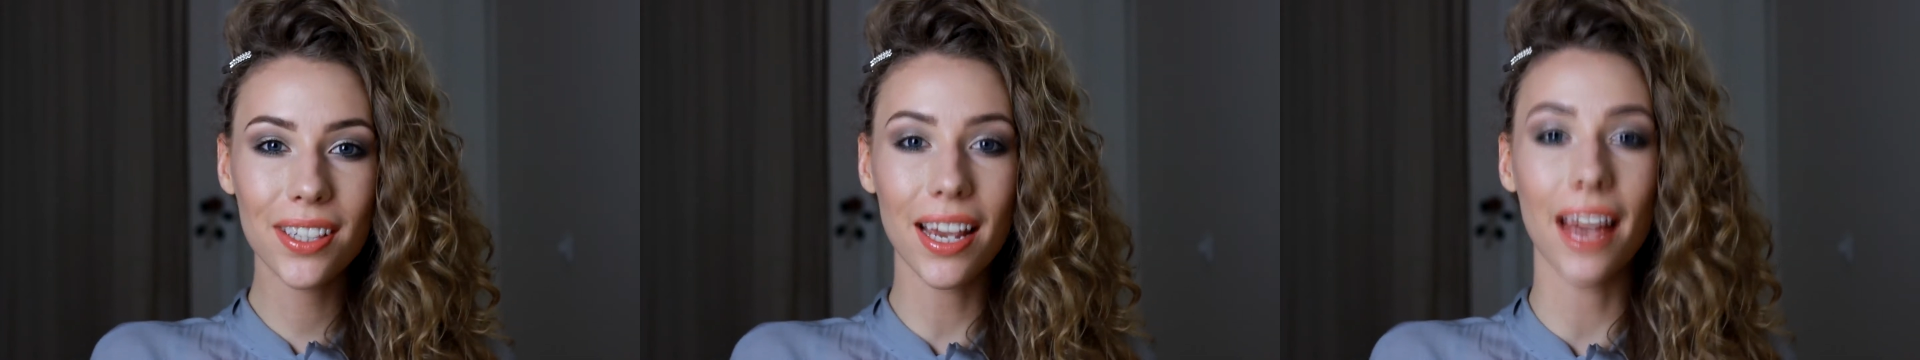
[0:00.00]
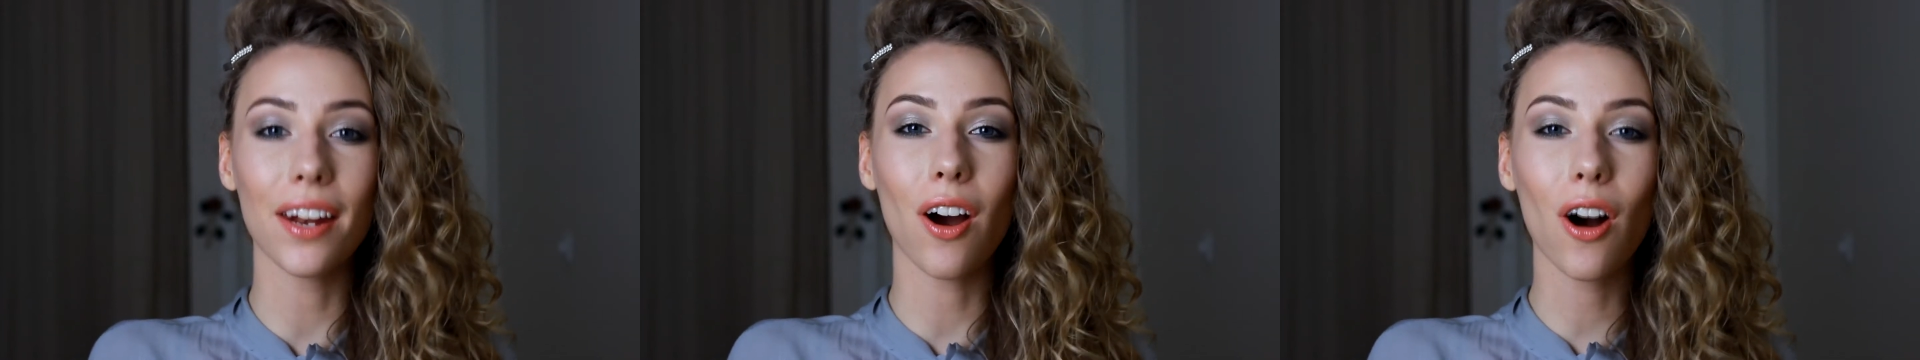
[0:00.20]

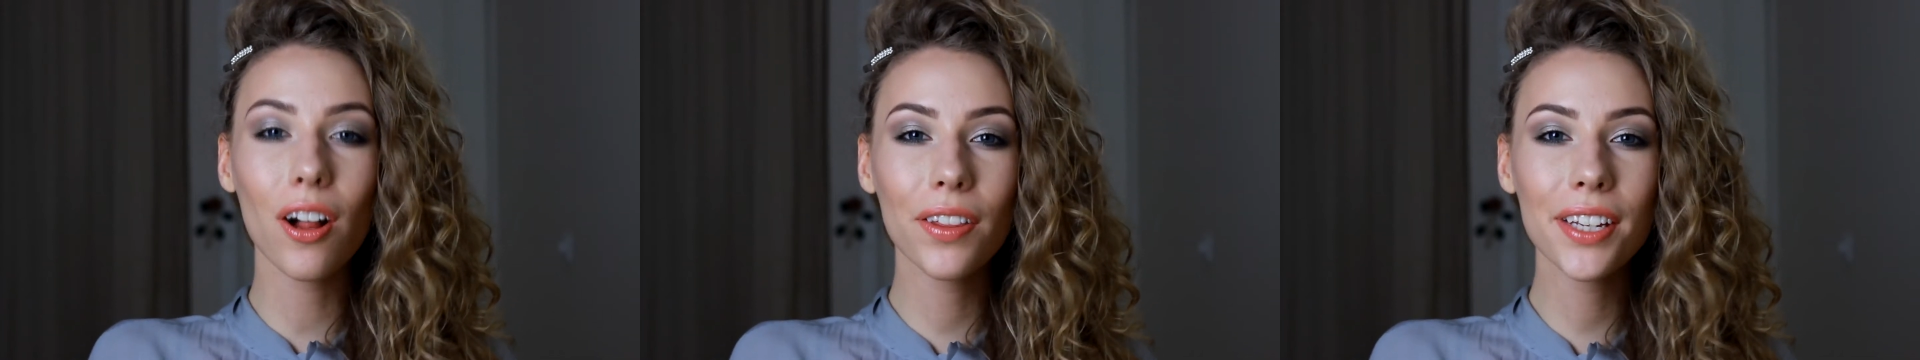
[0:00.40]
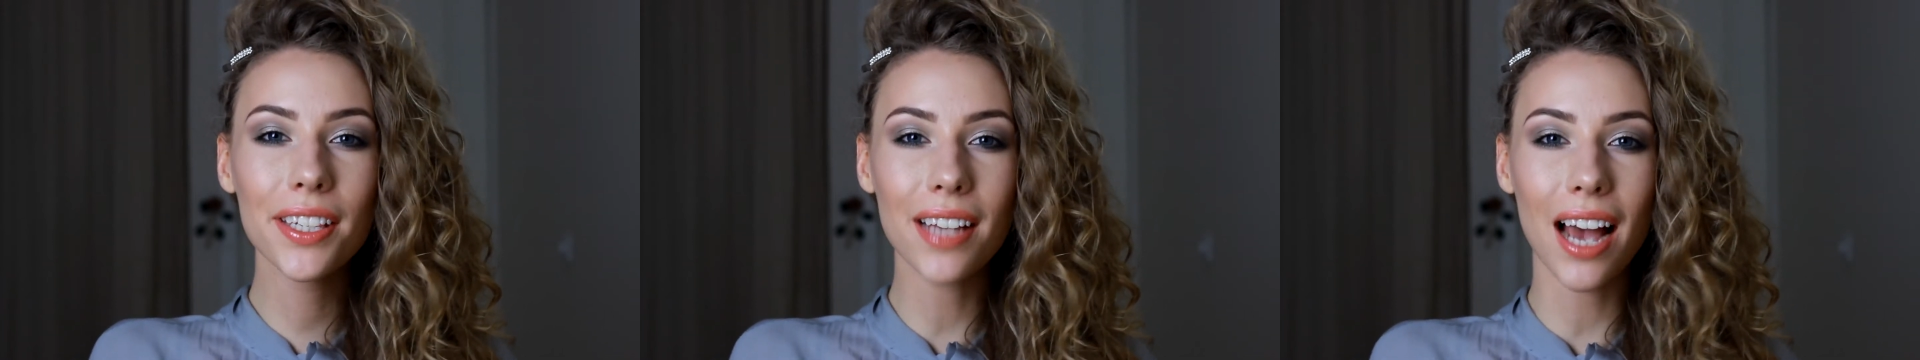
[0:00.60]
and all
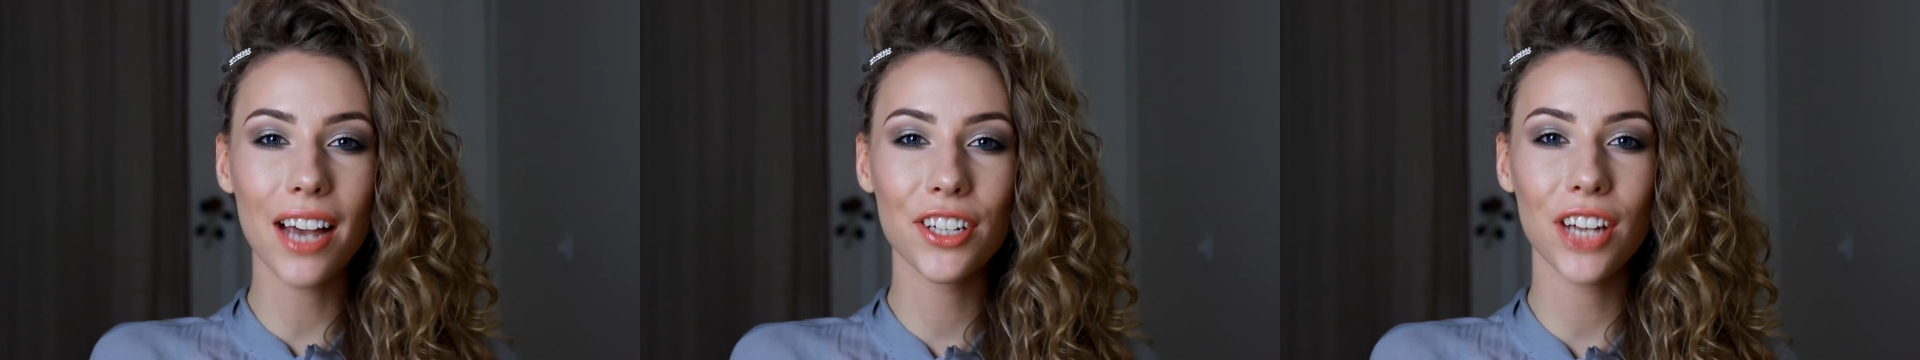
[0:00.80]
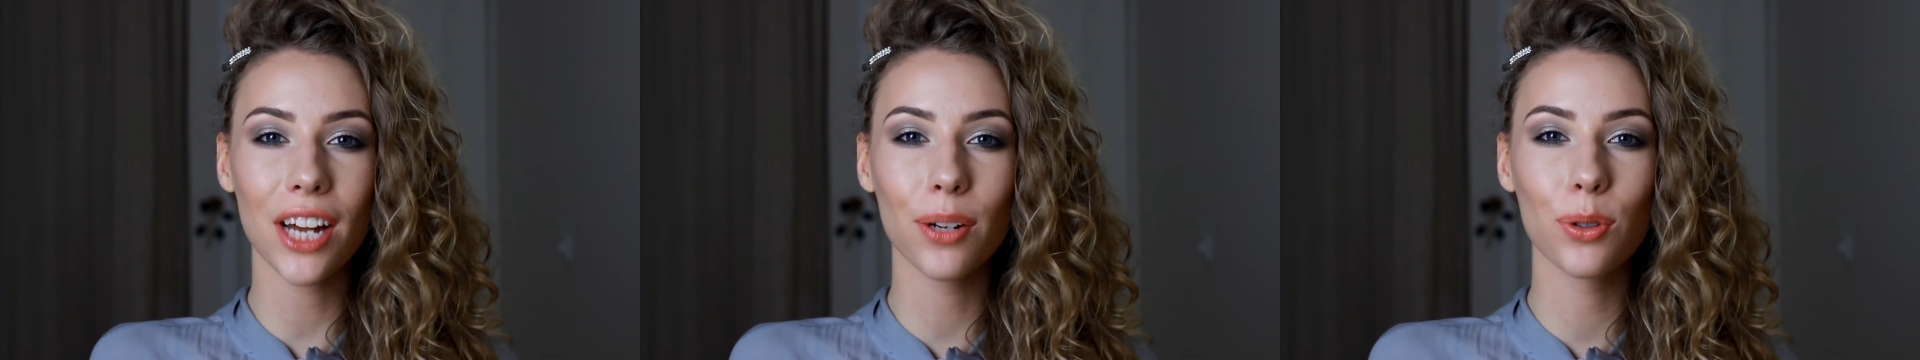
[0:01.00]
these
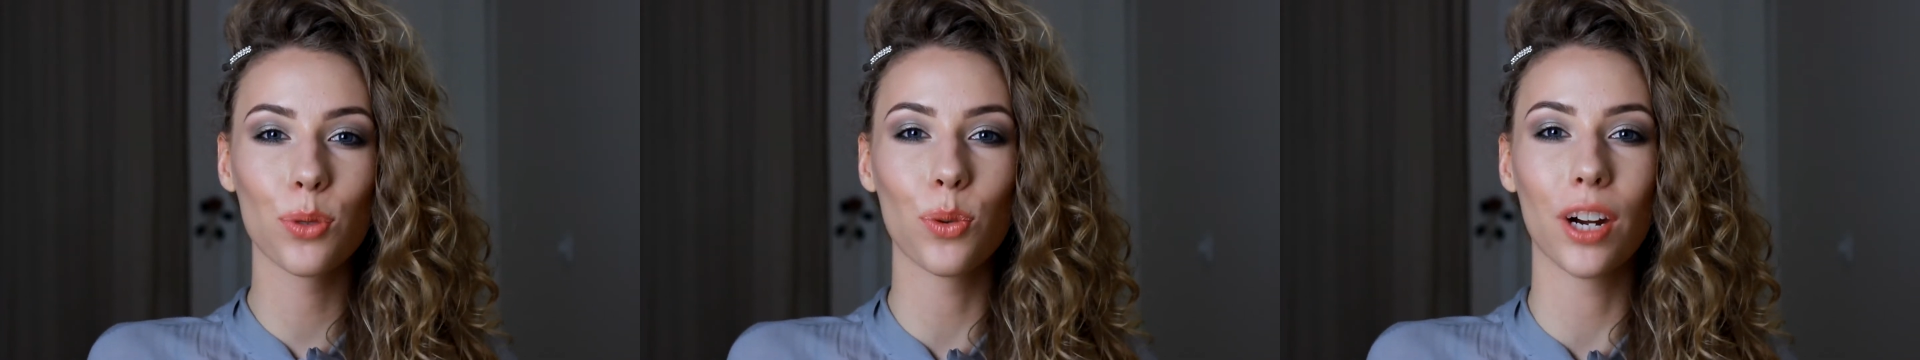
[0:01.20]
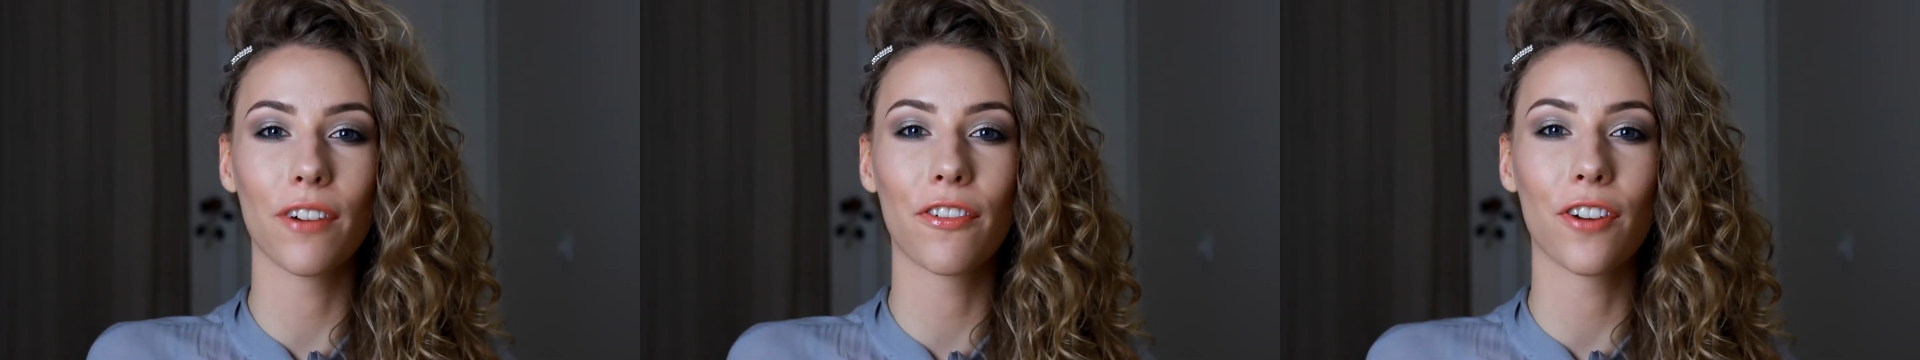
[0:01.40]
eyeshadows
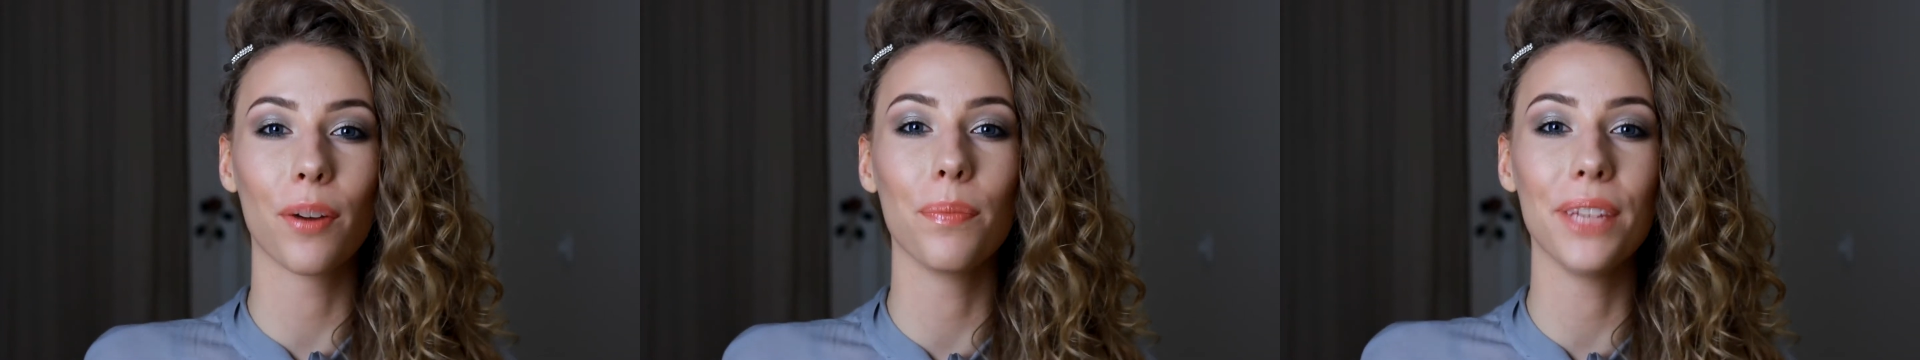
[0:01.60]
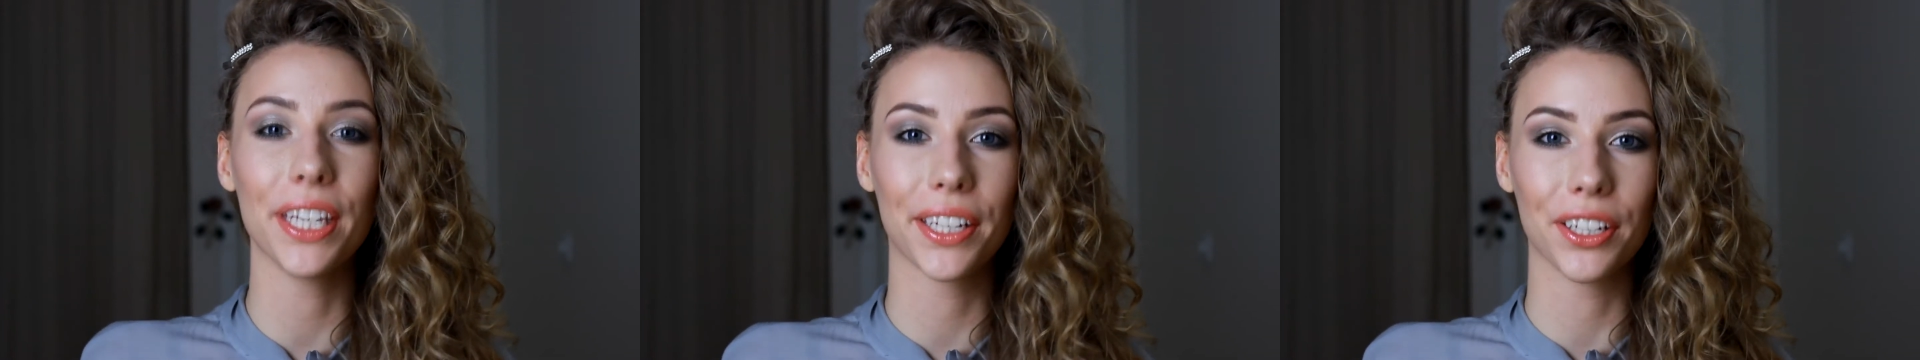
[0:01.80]
were
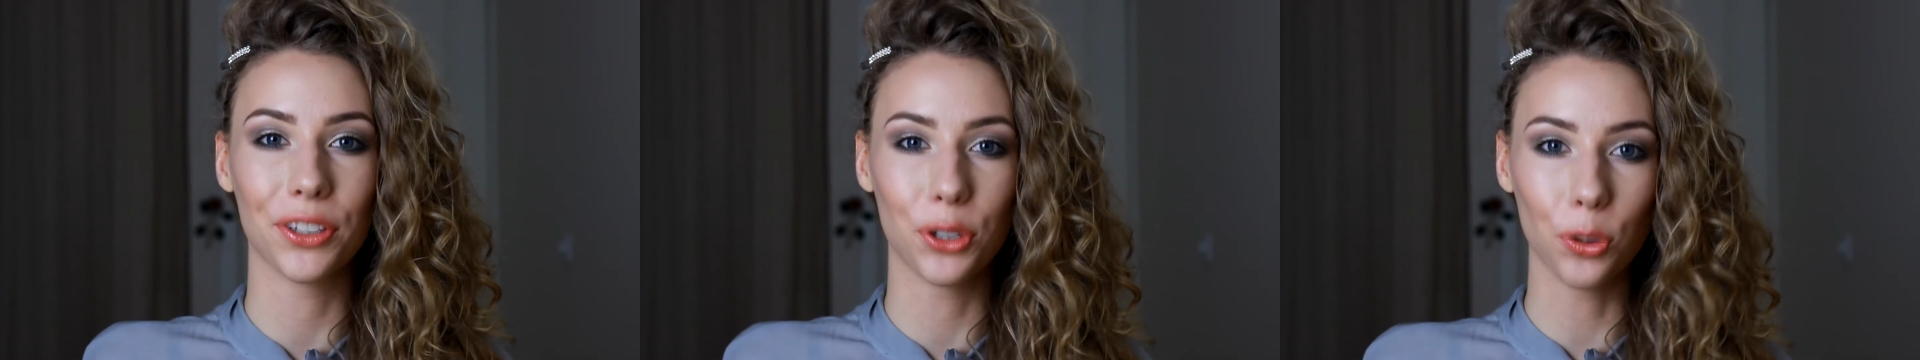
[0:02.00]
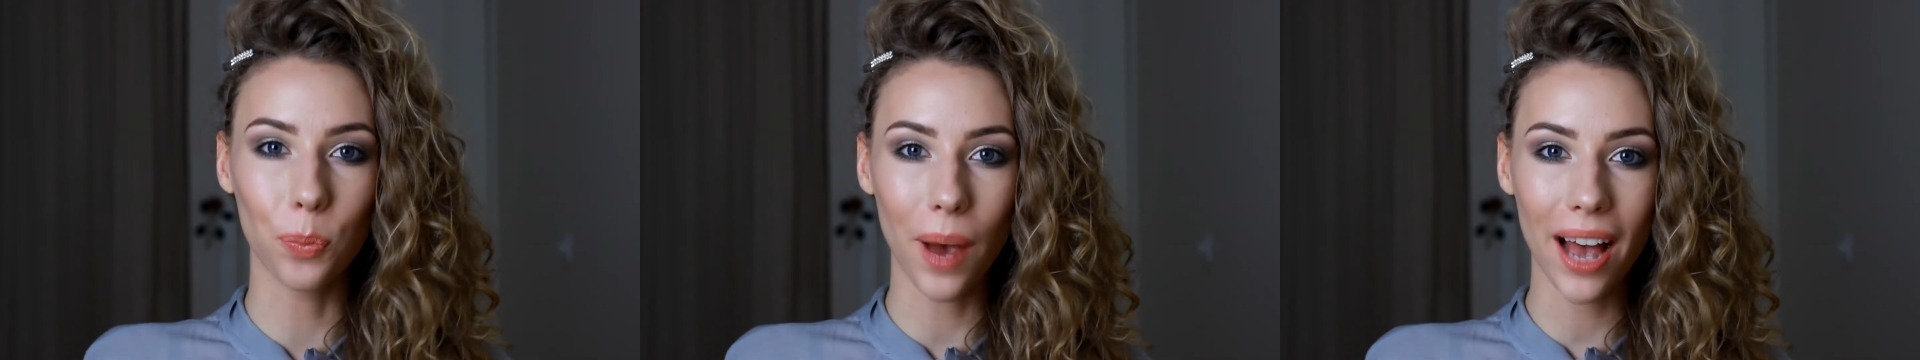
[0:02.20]
from Naked
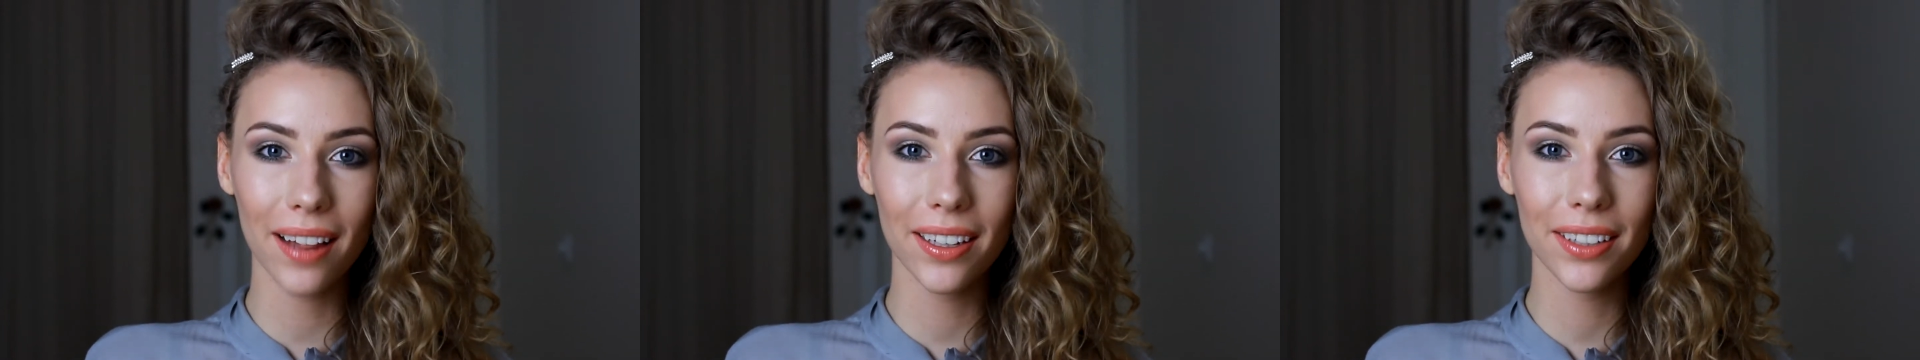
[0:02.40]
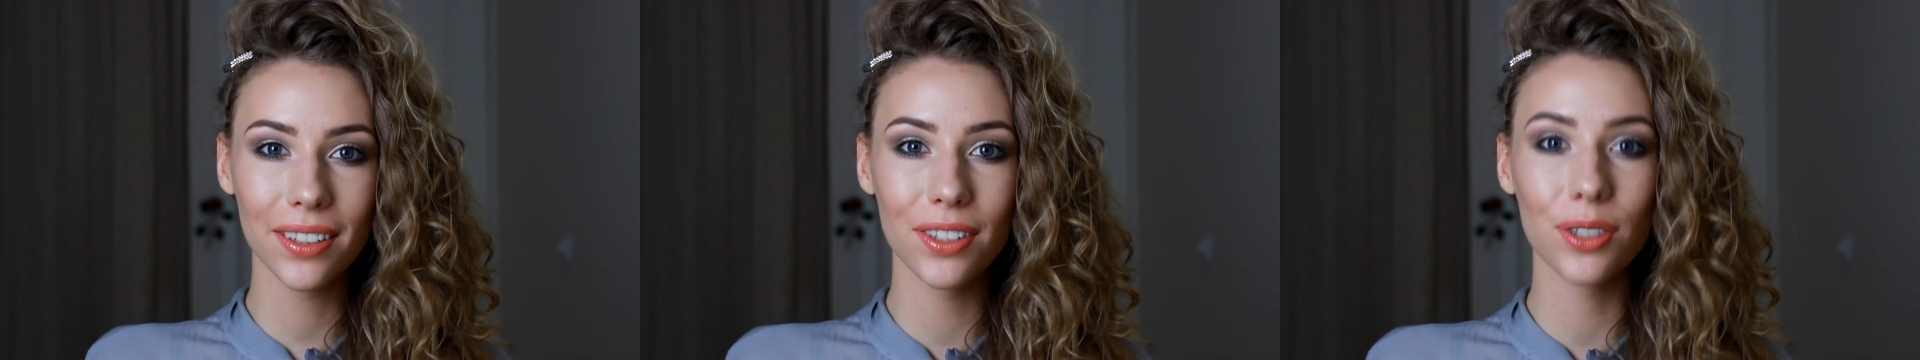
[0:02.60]
2 palette,